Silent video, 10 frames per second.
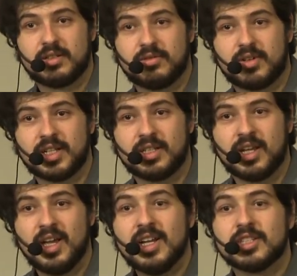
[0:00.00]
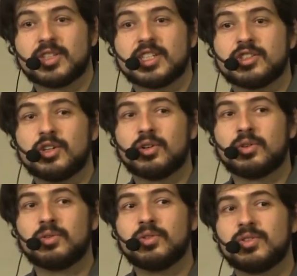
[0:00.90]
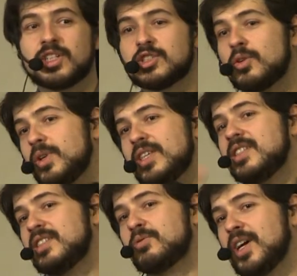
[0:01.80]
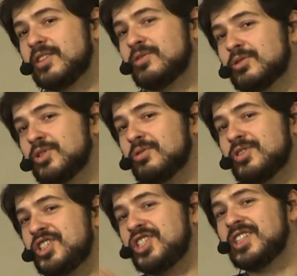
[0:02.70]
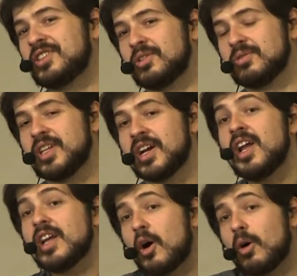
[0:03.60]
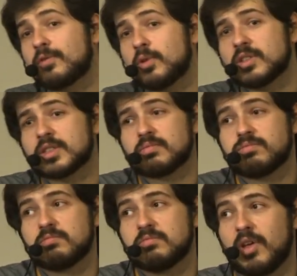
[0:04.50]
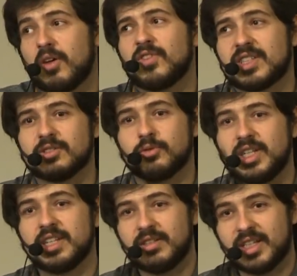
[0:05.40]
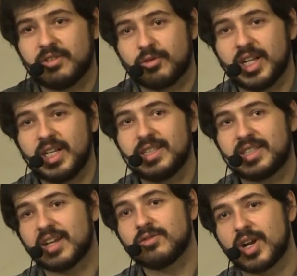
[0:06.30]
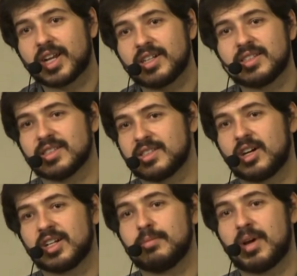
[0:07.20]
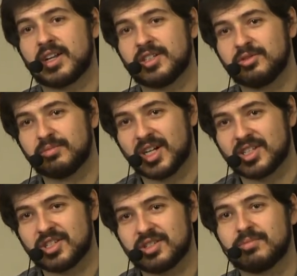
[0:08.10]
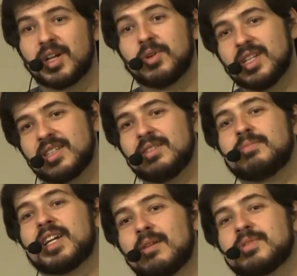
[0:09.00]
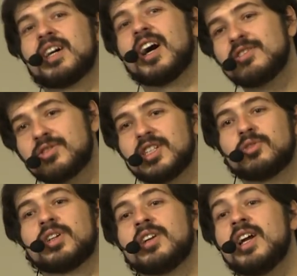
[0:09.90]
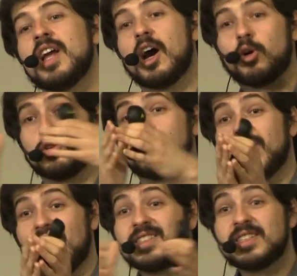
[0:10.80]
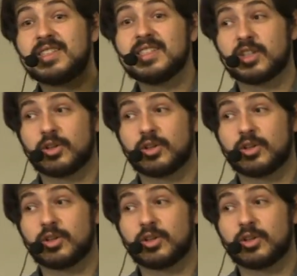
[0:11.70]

right? So there's no easy way, no cheat code there. Now, of course, if it's really 10 records, it's not going to matter too much. But when it becomes 100 or your entities